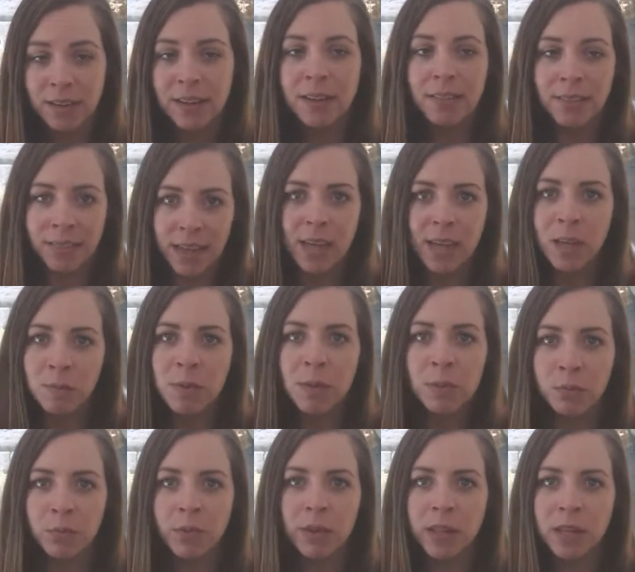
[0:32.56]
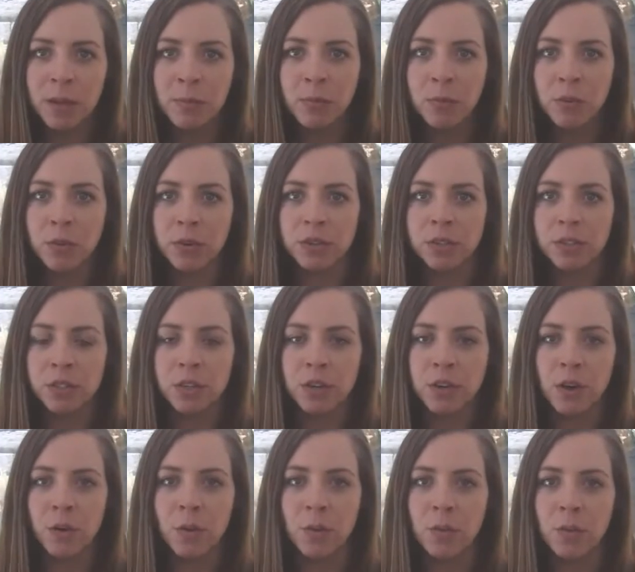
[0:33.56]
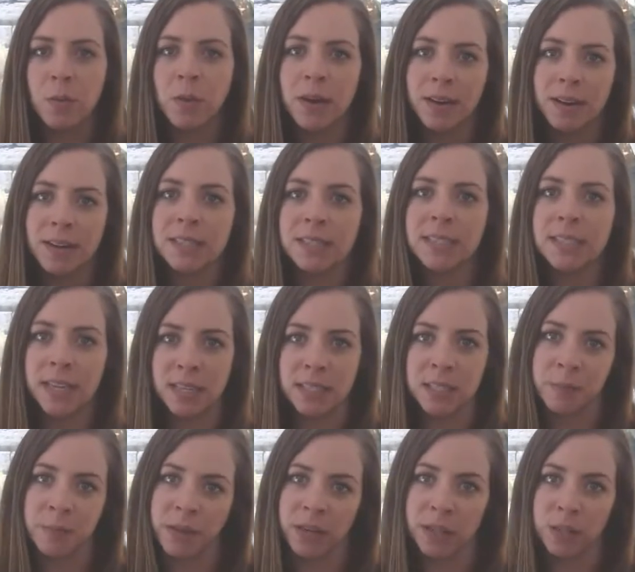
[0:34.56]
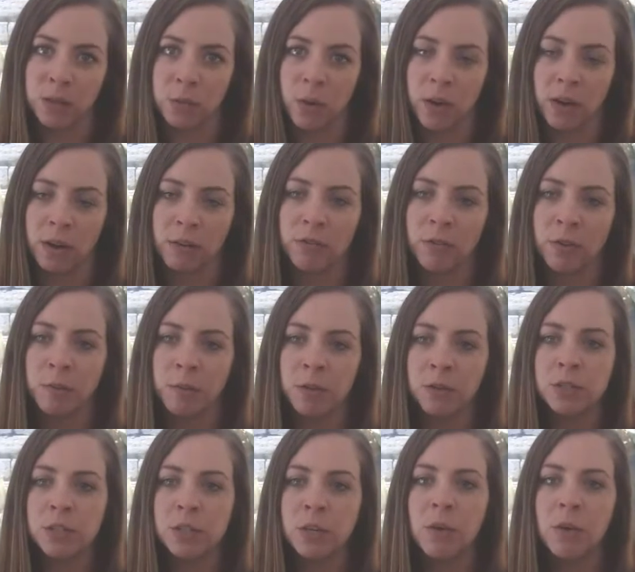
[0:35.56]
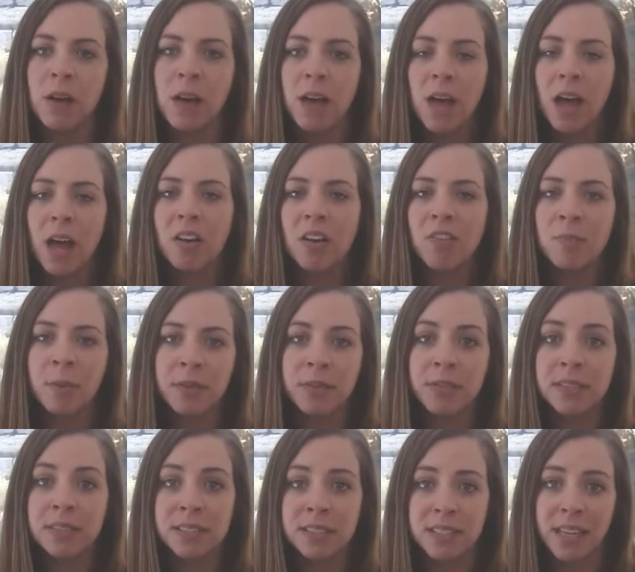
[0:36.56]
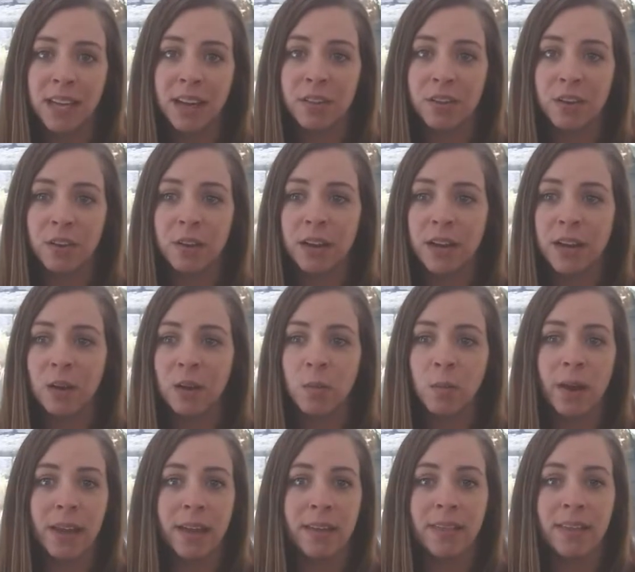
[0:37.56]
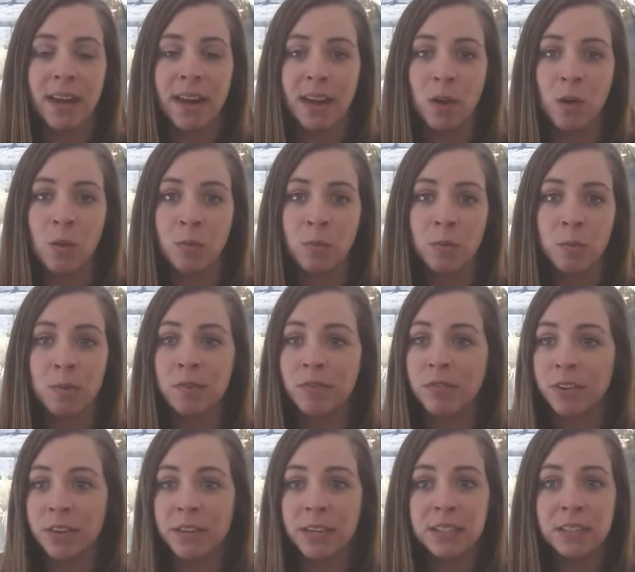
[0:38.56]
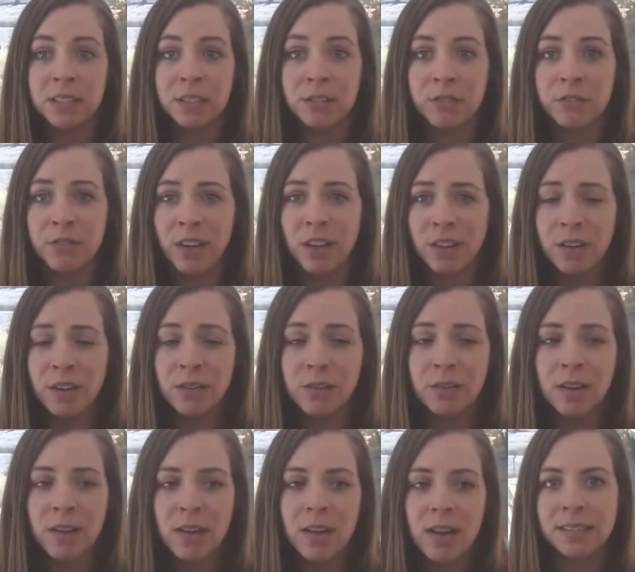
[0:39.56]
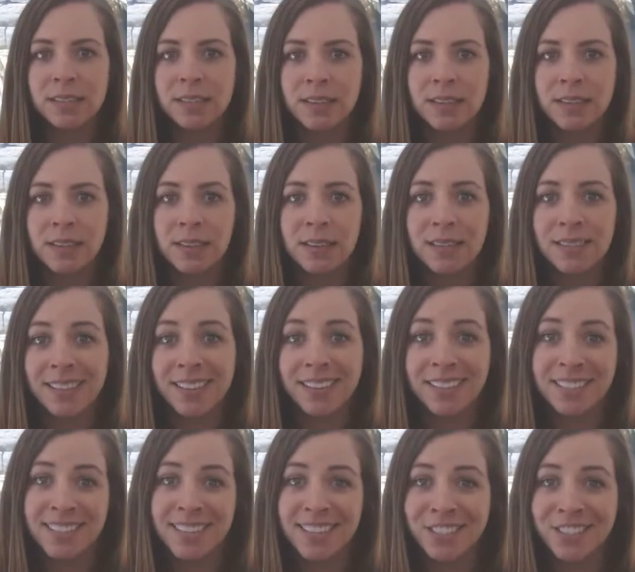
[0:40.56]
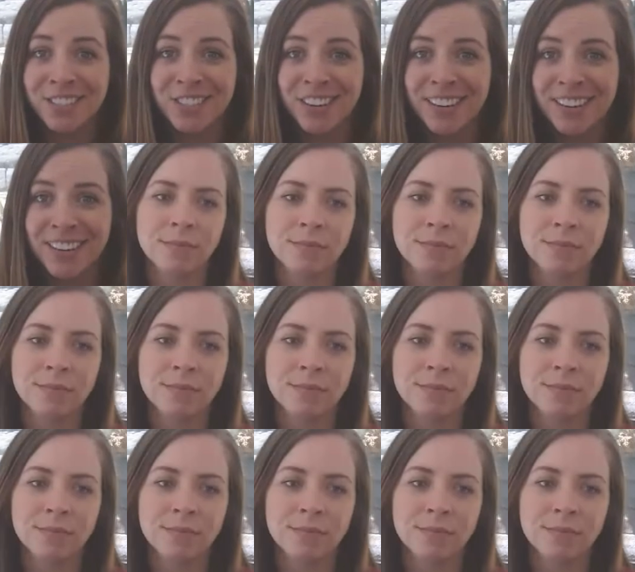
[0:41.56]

that can be really important to know what it is the SBA is wanting from you. So I've put this together in a way that I hope will be very easy to follow. Let's get started.